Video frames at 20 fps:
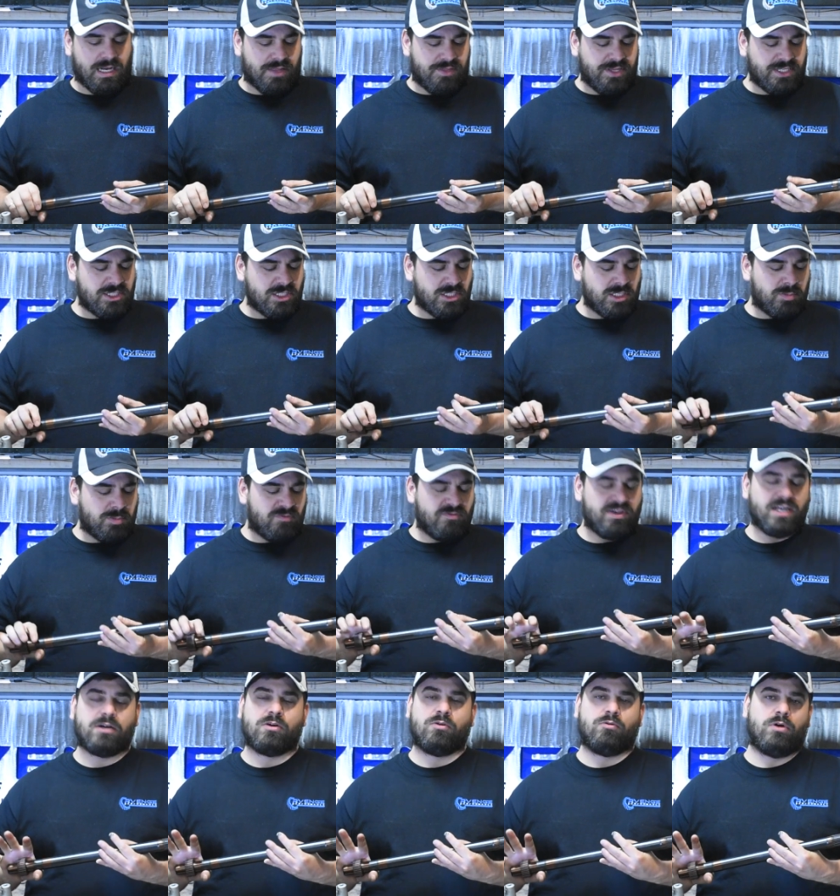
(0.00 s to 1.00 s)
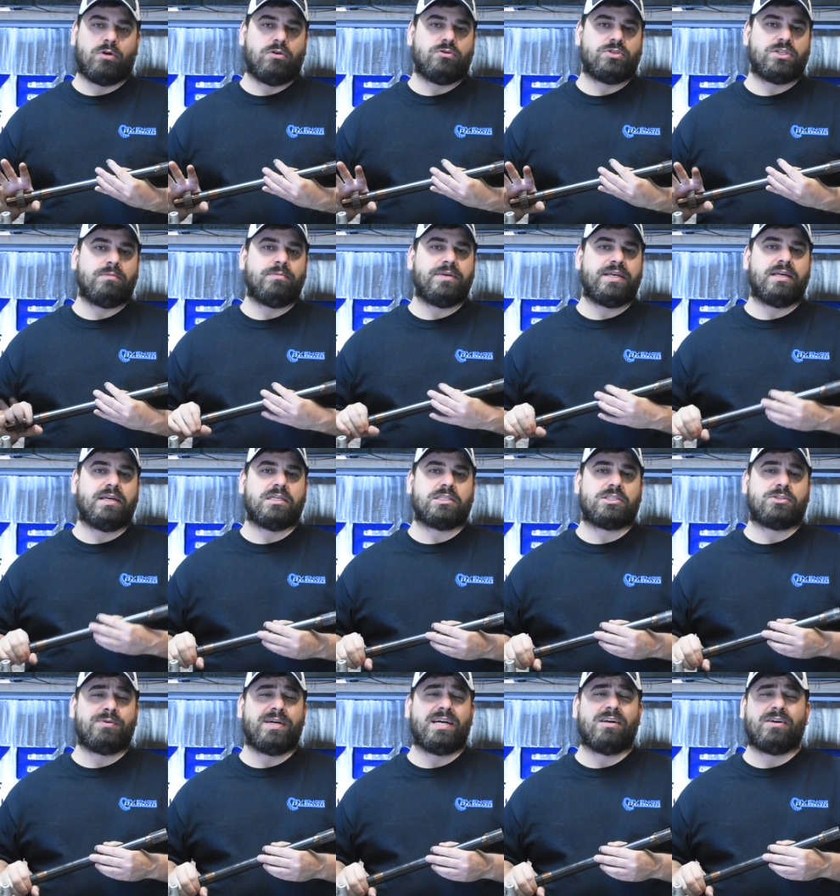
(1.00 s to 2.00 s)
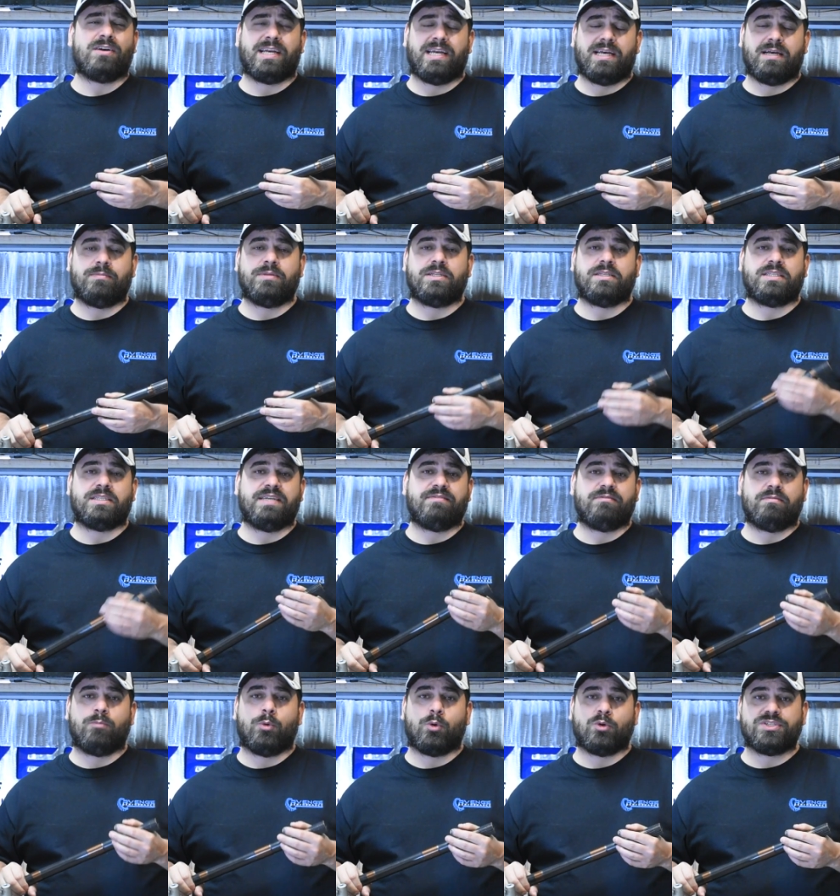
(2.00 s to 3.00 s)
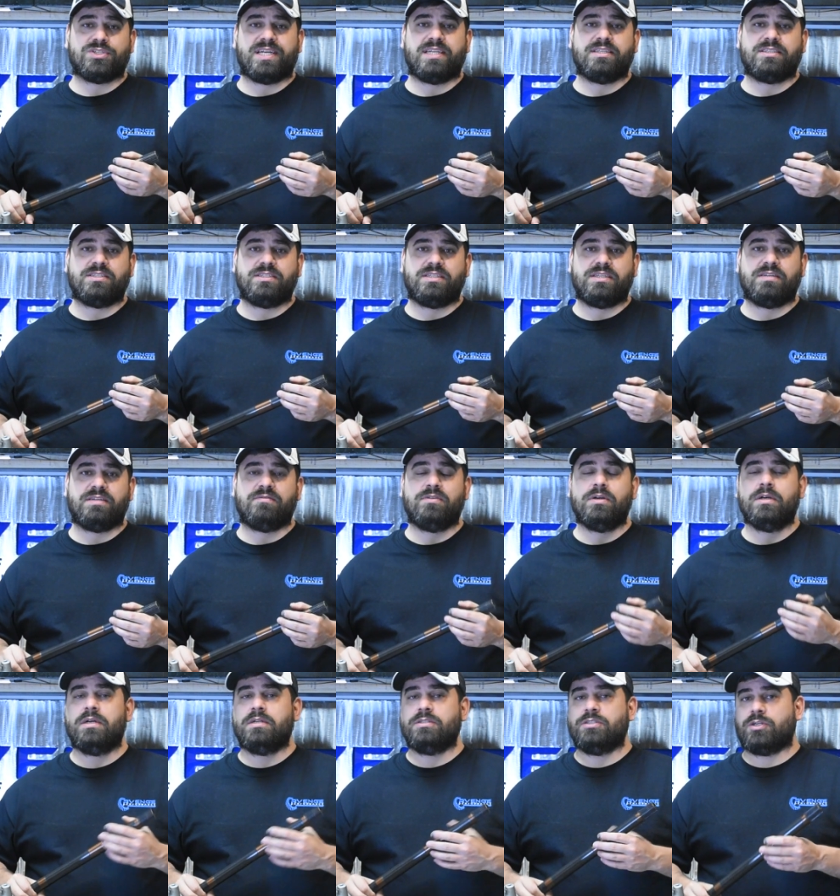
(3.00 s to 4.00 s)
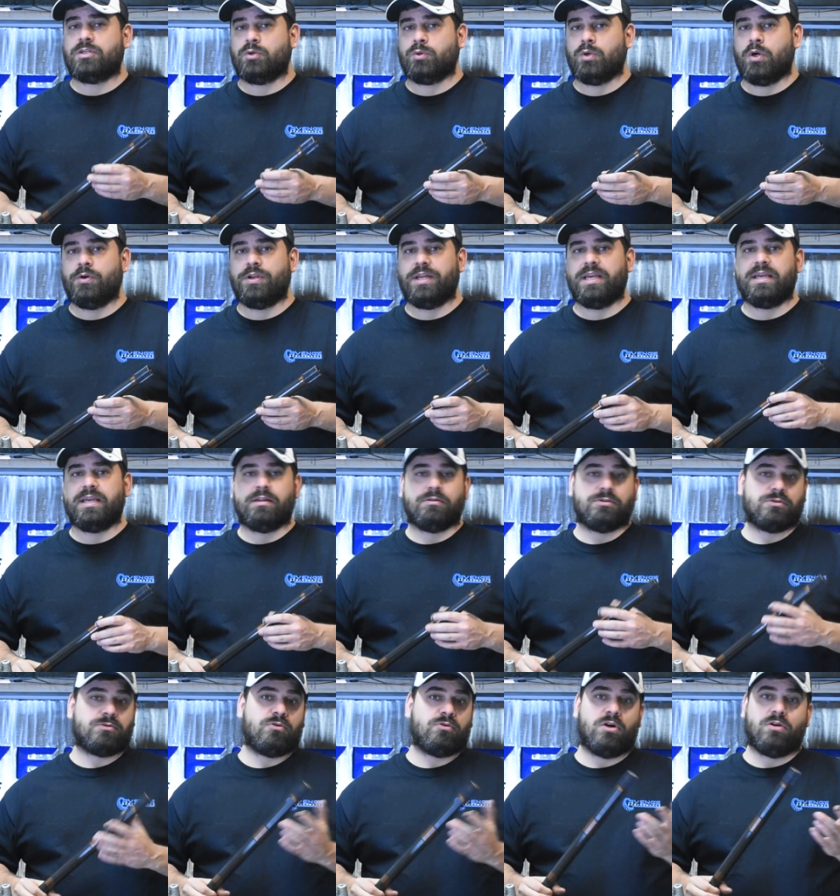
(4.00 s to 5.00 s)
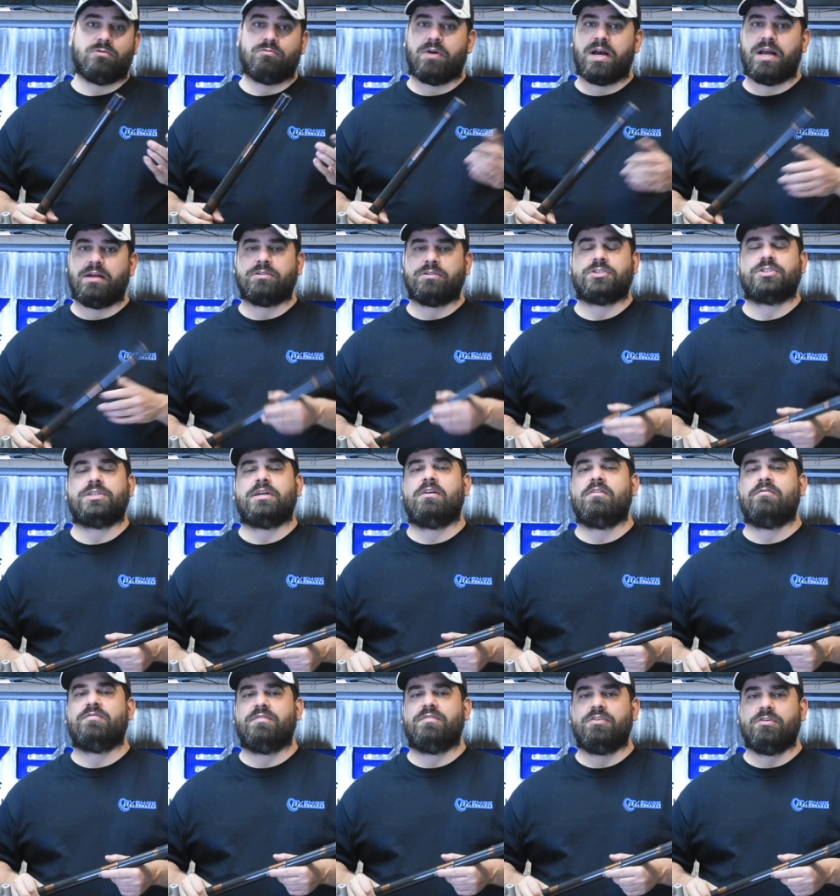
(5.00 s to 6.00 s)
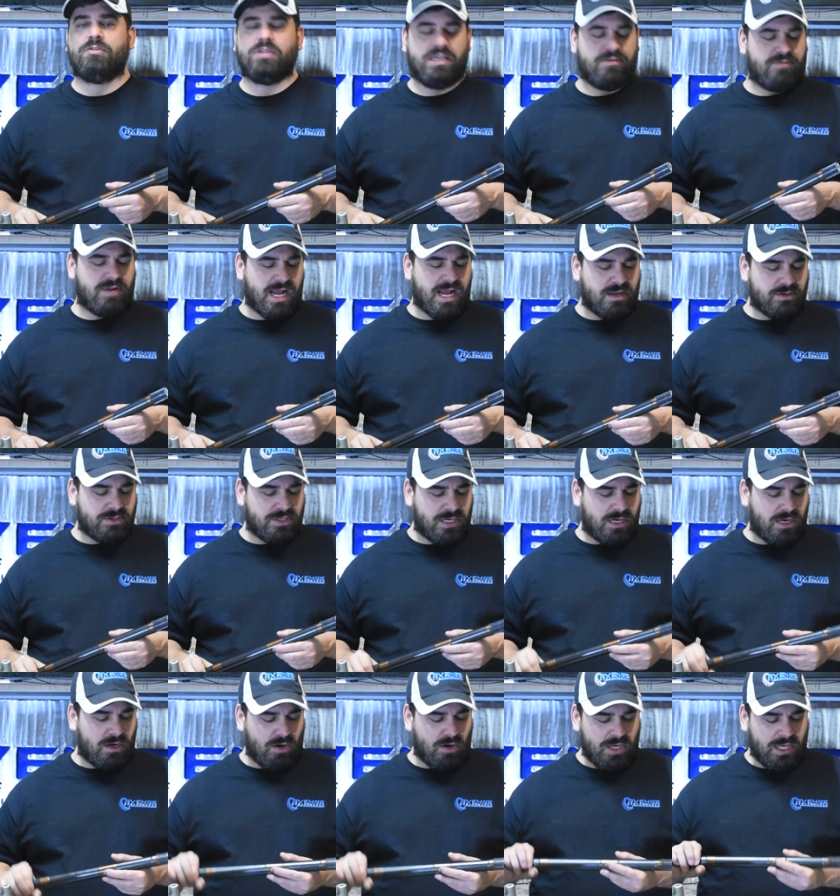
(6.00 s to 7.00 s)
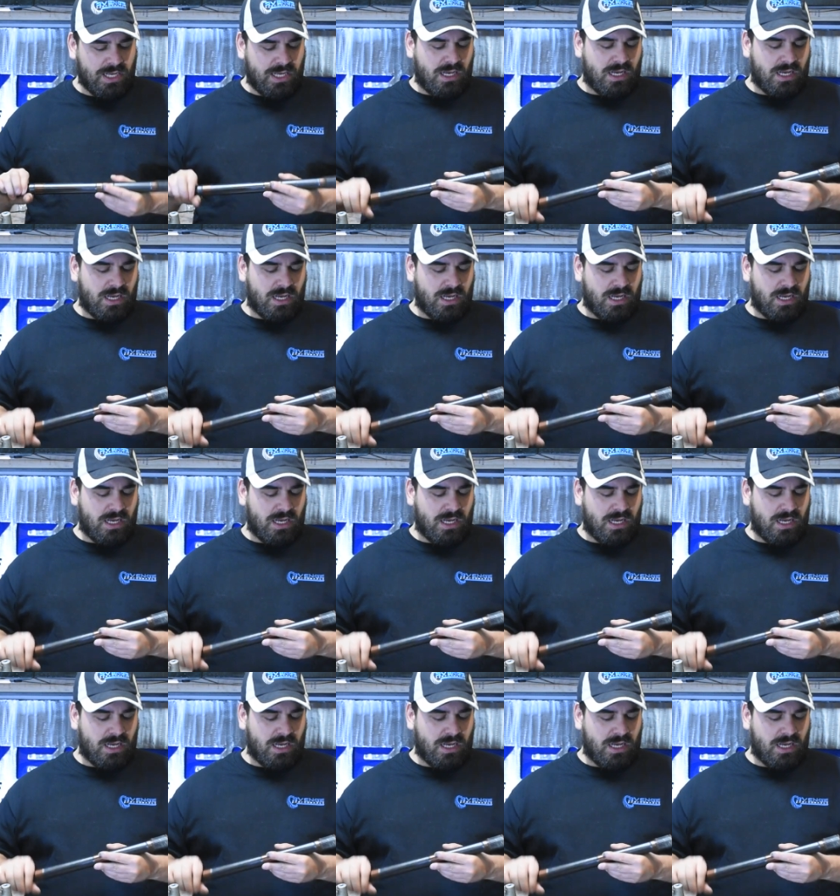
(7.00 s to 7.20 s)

This is to prevent corrosion because 300M is even more sensitive to corroding. It will corrode right on the shelf if you leave it out there.